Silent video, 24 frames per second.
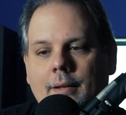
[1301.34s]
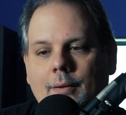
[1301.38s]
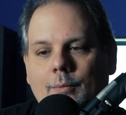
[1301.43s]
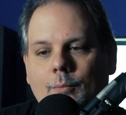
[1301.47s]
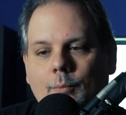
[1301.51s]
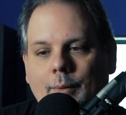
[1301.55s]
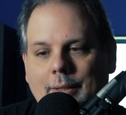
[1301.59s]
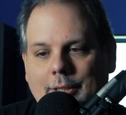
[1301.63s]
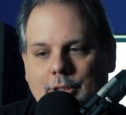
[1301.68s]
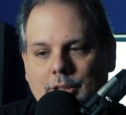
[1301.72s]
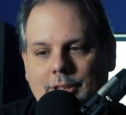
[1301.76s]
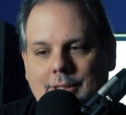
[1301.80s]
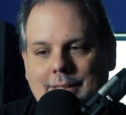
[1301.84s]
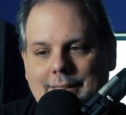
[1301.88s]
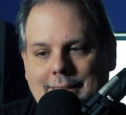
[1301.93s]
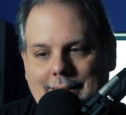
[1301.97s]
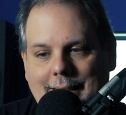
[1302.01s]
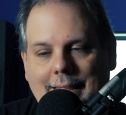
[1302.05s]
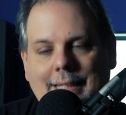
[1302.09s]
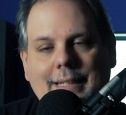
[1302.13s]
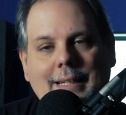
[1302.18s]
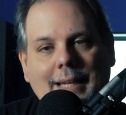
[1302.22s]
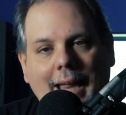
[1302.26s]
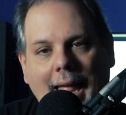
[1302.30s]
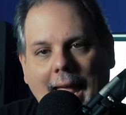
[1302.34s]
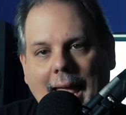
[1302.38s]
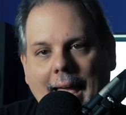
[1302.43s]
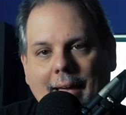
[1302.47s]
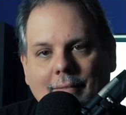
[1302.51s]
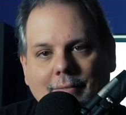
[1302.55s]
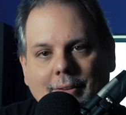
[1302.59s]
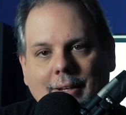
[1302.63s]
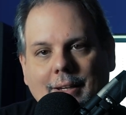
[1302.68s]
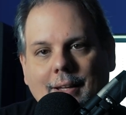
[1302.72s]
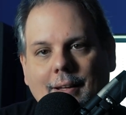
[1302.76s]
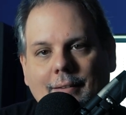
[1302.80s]
We just didn't
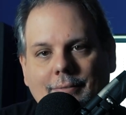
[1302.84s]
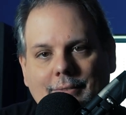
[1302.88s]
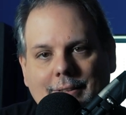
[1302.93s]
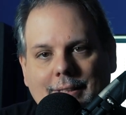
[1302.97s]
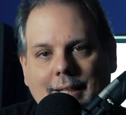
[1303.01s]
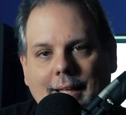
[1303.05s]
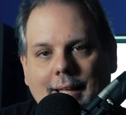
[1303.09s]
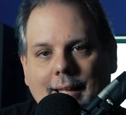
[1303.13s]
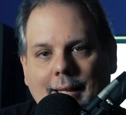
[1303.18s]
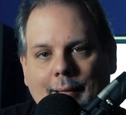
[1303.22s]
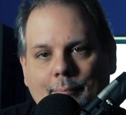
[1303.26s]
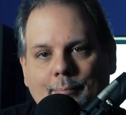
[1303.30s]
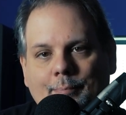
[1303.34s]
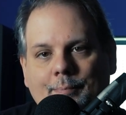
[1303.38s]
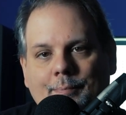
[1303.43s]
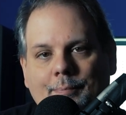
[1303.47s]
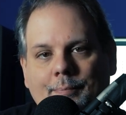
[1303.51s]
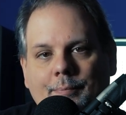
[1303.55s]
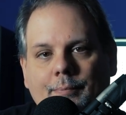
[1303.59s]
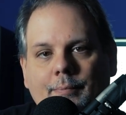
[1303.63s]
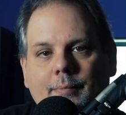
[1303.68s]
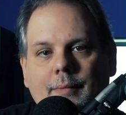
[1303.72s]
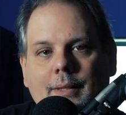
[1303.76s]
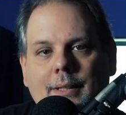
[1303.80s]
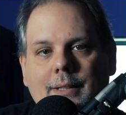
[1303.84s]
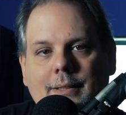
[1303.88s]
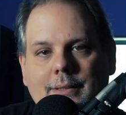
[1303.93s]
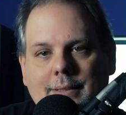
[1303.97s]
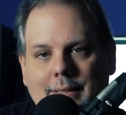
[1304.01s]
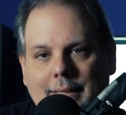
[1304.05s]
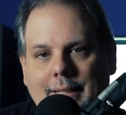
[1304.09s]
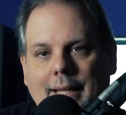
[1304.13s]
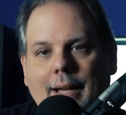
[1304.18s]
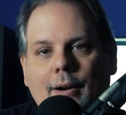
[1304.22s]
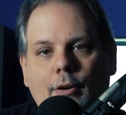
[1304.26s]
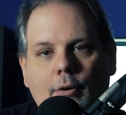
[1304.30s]
have enough time
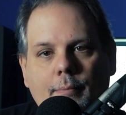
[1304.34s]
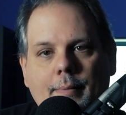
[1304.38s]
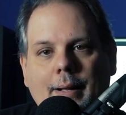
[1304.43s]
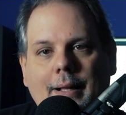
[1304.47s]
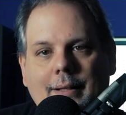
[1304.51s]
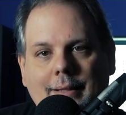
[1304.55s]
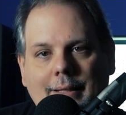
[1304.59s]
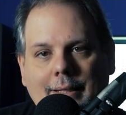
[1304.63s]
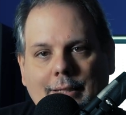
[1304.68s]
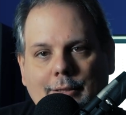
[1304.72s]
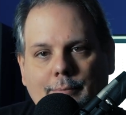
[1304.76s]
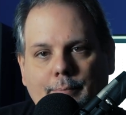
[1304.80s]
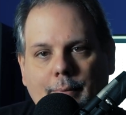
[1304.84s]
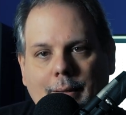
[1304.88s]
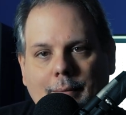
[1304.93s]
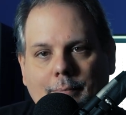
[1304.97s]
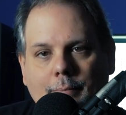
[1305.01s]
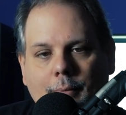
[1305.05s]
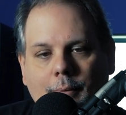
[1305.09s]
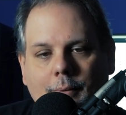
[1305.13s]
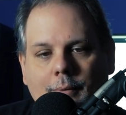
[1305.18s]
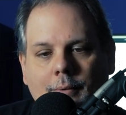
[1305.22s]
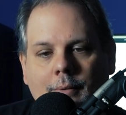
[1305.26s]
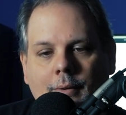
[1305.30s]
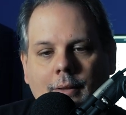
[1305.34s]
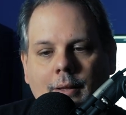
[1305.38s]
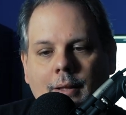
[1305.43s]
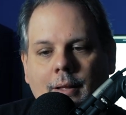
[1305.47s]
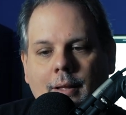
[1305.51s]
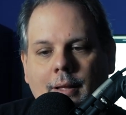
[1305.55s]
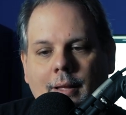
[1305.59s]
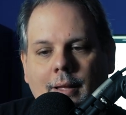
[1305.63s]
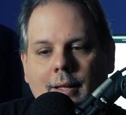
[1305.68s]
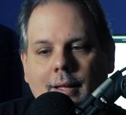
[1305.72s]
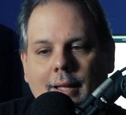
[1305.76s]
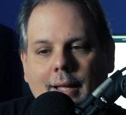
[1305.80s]
to care about these people.
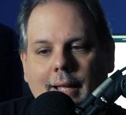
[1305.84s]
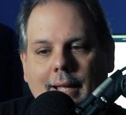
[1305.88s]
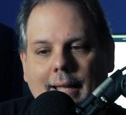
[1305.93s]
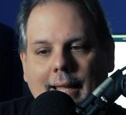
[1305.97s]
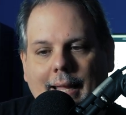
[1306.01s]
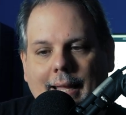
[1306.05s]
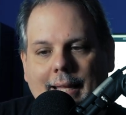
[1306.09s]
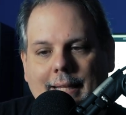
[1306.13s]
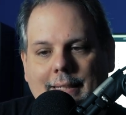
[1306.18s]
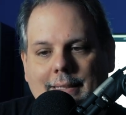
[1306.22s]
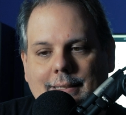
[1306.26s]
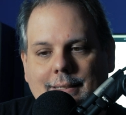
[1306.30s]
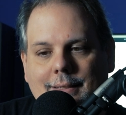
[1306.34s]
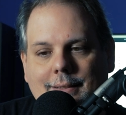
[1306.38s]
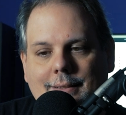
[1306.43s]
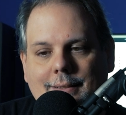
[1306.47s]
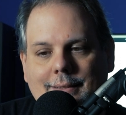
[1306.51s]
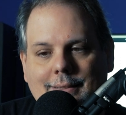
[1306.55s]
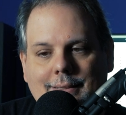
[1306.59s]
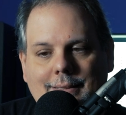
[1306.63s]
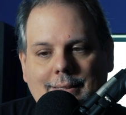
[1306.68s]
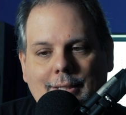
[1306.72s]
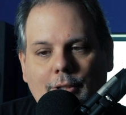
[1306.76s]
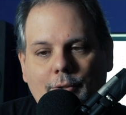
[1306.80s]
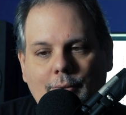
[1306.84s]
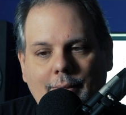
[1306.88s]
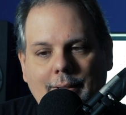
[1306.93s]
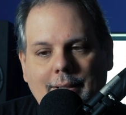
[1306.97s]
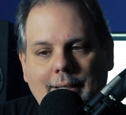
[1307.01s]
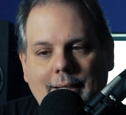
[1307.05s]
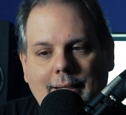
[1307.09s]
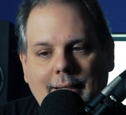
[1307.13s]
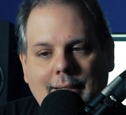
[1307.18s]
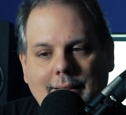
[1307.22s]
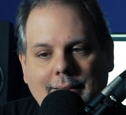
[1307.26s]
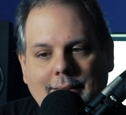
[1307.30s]
And considering
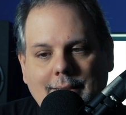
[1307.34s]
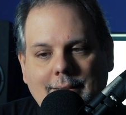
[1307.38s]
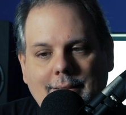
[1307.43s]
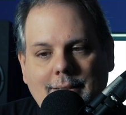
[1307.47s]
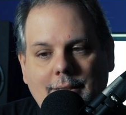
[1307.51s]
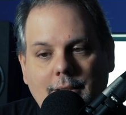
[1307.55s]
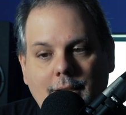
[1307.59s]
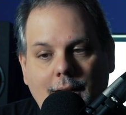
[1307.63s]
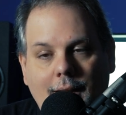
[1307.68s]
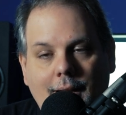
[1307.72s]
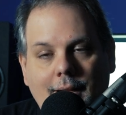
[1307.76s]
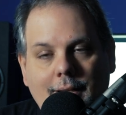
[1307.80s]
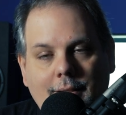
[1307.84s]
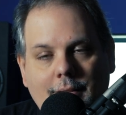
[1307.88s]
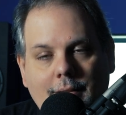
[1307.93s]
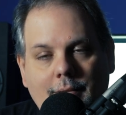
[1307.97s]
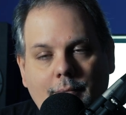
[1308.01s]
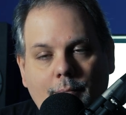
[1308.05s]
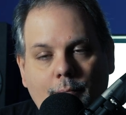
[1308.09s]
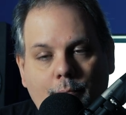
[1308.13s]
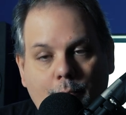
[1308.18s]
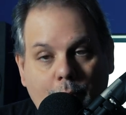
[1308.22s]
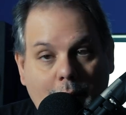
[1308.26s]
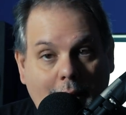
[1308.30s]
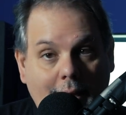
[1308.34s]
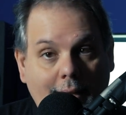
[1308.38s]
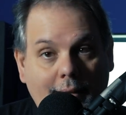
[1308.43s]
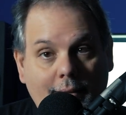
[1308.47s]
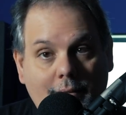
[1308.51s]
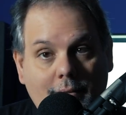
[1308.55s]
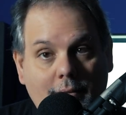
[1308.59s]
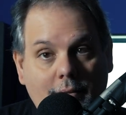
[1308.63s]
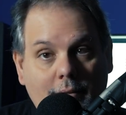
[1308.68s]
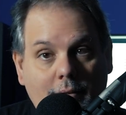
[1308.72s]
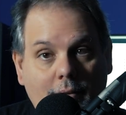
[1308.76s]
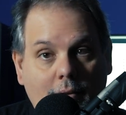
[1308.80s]
that it does not
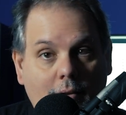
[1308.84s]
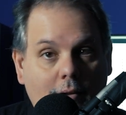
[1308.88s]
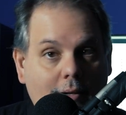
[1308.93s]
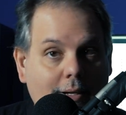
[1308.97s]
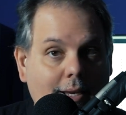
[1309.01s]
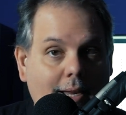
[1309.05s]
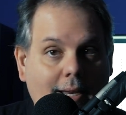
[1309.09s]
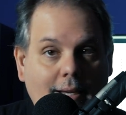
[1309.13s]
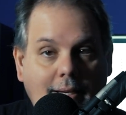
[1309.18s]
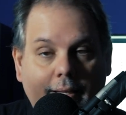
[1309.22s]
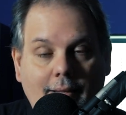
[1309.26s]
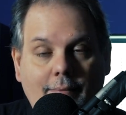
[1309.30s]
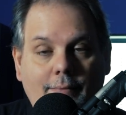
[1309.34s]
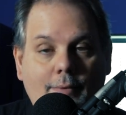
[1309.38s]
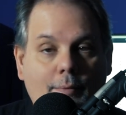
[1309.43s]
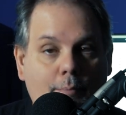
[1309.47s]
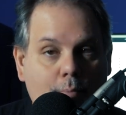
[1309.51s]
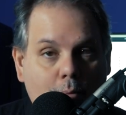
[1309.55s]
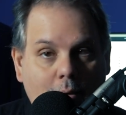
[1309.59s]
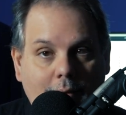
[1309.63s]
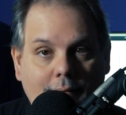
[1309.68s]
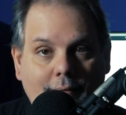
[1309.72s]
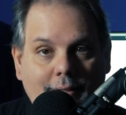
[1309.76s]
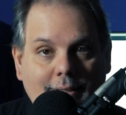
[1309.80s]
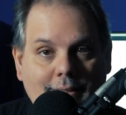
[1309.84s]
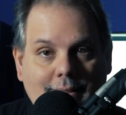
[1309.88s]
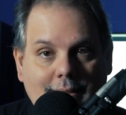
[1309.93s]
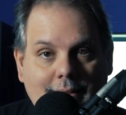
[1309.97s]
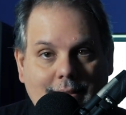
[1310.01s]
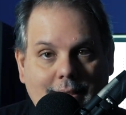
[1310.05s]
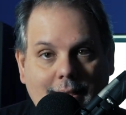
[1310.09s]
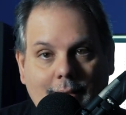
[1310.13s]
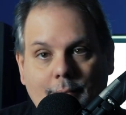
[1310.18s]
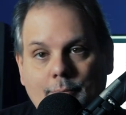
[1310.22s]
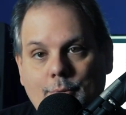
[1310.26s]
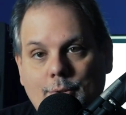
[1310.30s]
bank on any of the previous
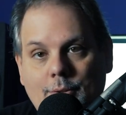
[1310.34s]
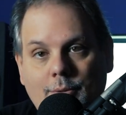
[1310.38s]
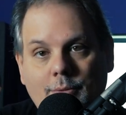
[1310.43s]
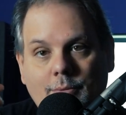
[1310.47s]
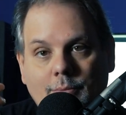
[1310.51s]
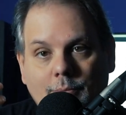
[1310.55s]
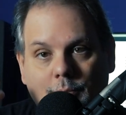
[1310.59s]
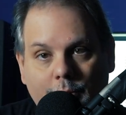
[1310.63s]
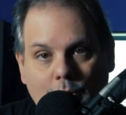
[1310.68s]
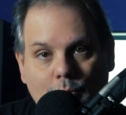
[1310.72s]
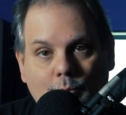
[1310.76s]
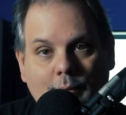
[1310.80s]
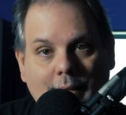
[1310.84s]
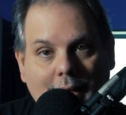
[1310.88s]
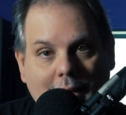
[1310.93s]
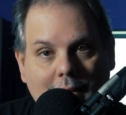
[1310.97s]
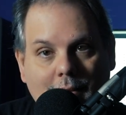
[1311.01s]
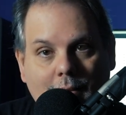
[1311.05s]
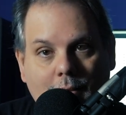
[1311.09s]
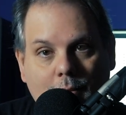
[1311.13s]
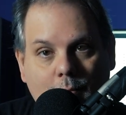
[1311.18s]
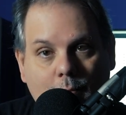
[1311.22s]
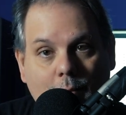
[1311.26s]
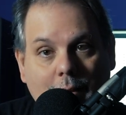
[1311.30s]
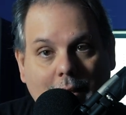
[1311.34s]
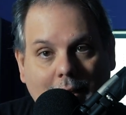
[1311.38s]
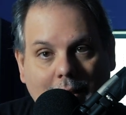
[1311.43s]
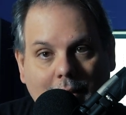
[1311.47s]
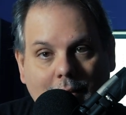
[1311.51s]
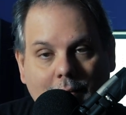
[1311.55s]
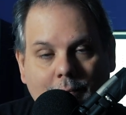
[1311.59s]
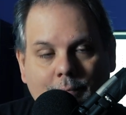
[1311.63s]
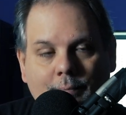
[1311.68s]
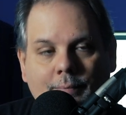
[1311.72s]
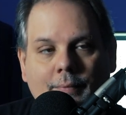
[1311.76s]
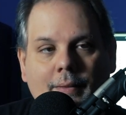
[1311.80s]
attempts, which we had
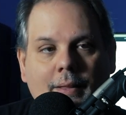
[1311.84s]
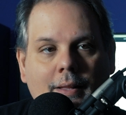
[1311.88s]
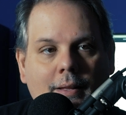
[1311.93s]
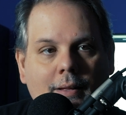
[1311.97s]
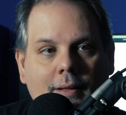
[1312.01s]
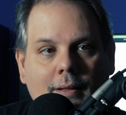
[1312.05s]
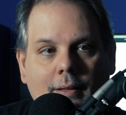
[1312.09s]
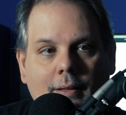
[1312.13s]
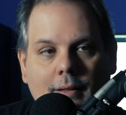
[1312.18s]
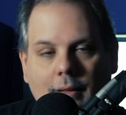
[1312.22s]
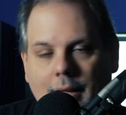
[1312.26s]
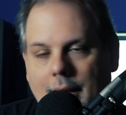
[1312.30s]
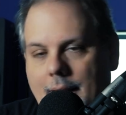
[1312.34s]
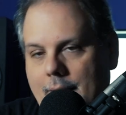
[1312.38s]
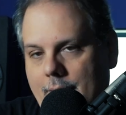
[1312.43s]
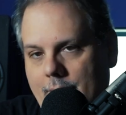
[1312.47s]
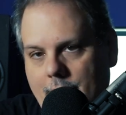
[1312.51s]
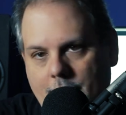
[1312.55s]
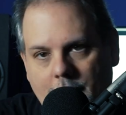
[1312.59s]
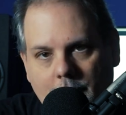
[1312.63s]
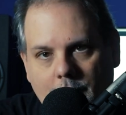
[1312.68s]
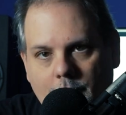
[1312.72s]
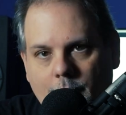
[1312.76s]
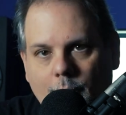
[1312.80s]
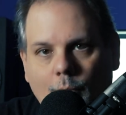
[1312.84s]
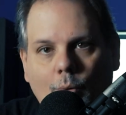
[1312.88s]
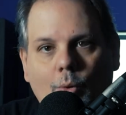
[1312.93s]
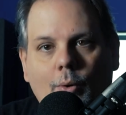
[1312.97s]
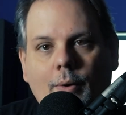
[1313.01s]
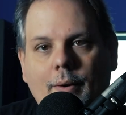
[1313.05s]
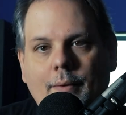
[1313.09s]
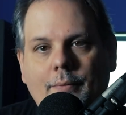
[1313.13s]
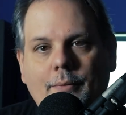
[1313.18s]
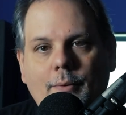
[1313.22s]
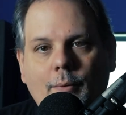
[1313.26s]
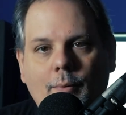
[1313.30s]
3, and
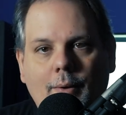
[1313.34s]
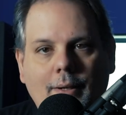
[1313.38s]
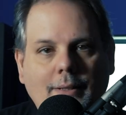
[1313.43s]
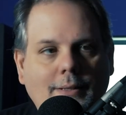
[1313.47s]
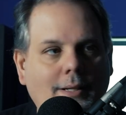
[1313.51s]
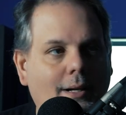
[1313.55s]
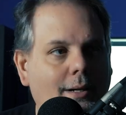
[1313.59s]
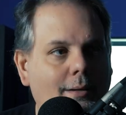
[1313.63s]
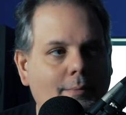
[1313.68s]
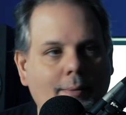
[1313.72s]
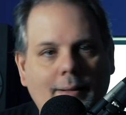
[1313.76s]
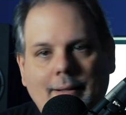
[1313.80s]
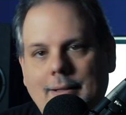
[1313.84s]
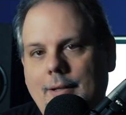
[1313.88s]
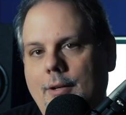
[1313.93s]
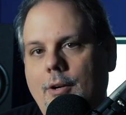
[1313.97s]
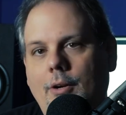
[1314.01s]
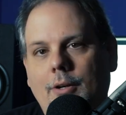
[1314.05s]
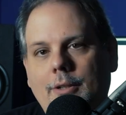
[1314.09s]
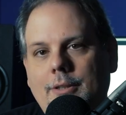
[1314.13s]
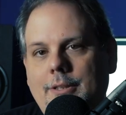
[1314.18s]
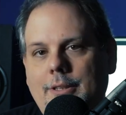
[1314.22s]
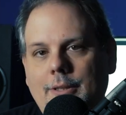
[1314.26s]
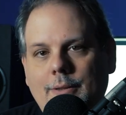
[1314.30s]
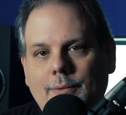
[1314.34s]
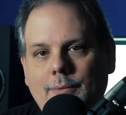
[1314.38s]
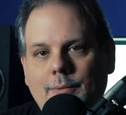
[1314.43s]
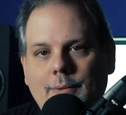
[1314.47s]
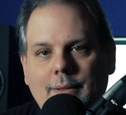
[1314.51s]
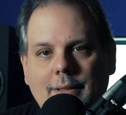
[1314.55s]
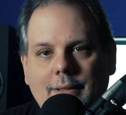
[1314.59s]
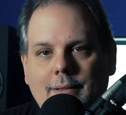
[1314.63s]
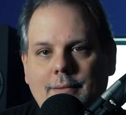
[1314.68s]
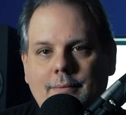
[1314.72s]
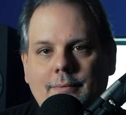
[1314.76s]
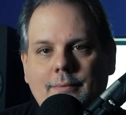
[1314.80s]
more if you want to talk about the cartoon
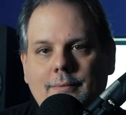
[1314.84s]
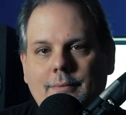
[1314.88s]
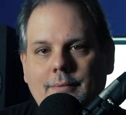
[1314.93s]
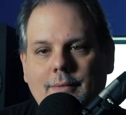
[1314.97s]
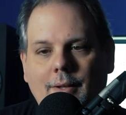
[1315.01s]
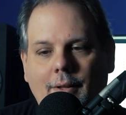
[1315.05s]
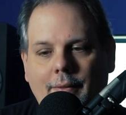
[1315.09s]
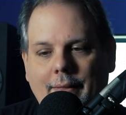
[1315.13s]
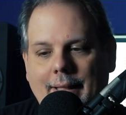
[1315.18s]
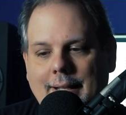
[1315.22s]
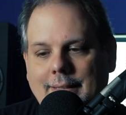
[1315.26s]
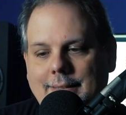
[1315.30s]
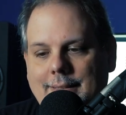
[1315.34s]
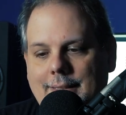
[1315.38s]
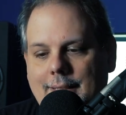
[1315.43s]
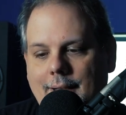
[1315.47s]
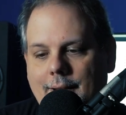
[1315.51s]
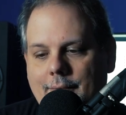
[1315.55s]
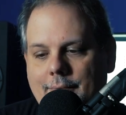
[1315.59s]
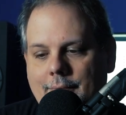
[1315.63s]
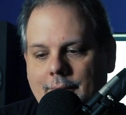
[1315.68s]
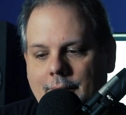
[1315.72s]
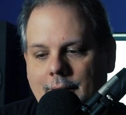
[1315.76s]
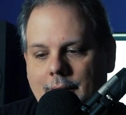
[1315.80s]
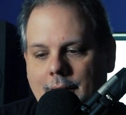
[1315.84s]
and all that stuff,